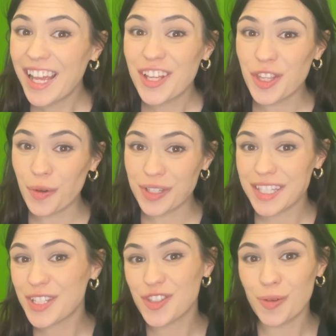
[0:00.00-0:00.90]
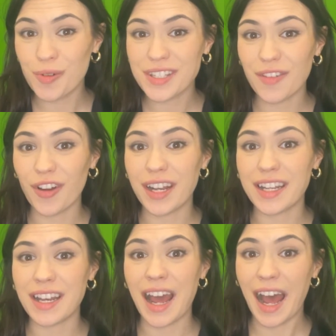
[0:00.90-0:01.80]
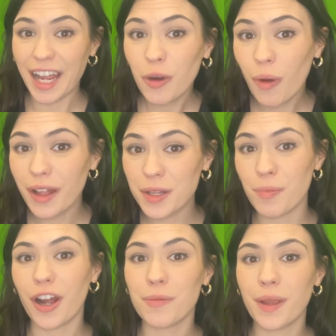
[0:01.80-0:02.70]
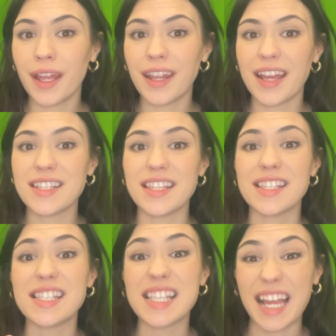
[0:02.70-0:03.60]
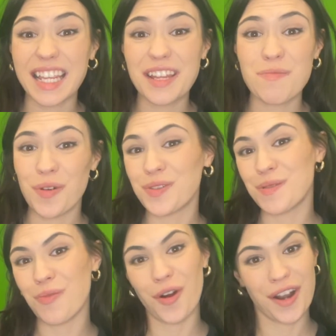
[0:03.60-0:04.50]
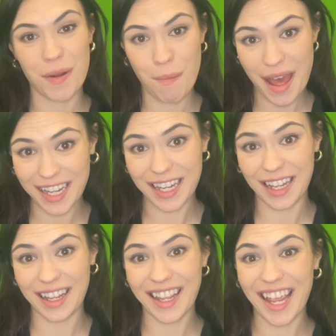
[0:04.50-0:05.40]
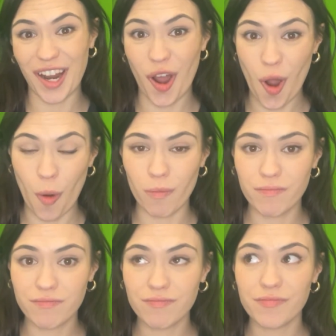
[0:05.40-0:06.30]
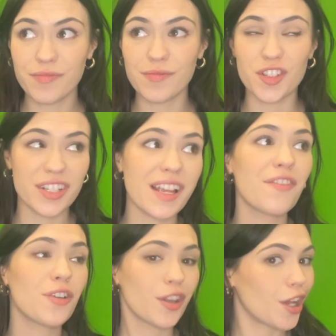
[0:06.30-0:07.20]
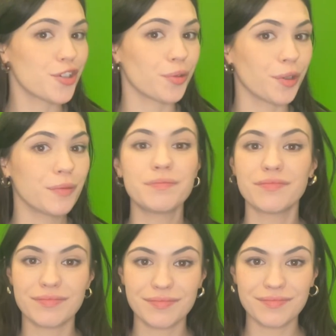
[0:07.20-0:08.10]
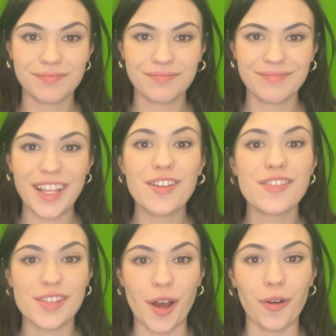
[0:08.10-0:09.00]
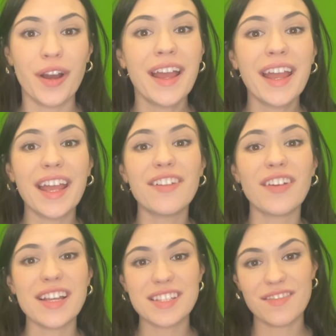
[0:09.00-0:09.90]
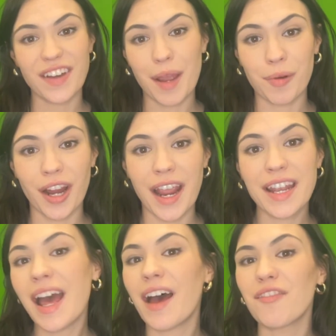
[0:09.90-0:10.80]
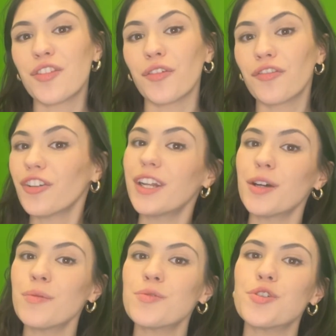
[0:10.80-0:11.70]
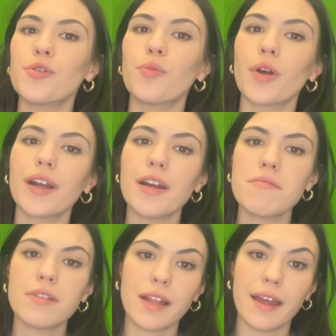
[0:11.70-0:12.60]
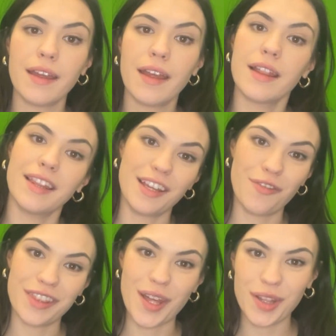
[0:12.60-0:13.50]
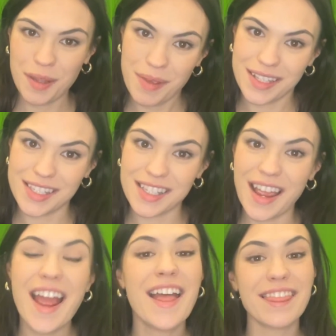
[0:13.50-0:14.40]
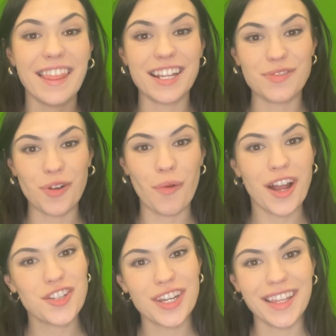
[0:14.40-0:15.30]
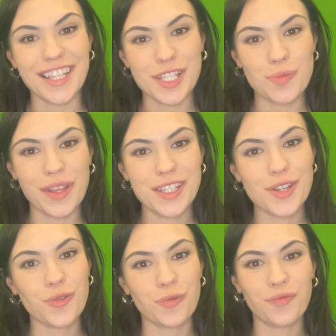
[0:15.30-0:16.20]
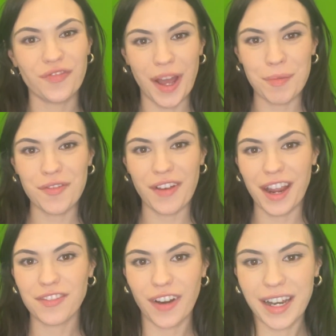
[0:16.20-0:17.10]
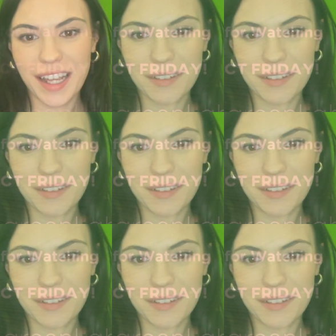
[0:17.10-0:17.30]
U.S. consumers have rated high-quality broadband as the second most important amenity in a home, just after a laundry room. So, invest in fiber and have the freedom to work, play, and live without limits. Thanks for watching this week's Fiber Fact Friday.